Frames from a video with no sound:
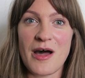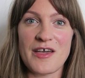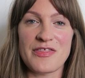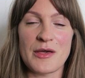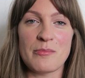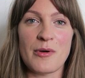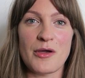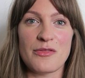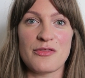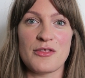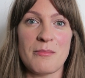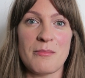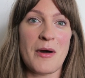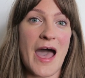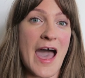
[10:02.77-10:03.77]
I think both
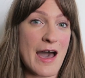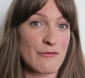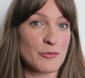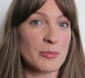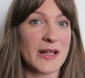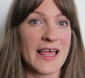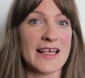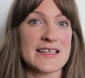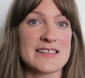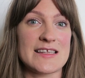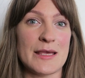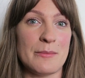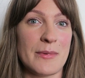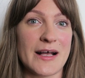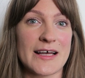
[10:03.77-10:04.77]
have a place
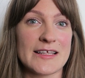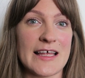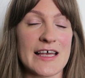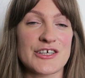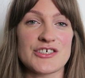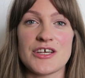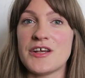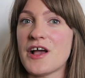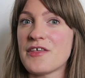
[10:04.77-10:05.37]
in my collection.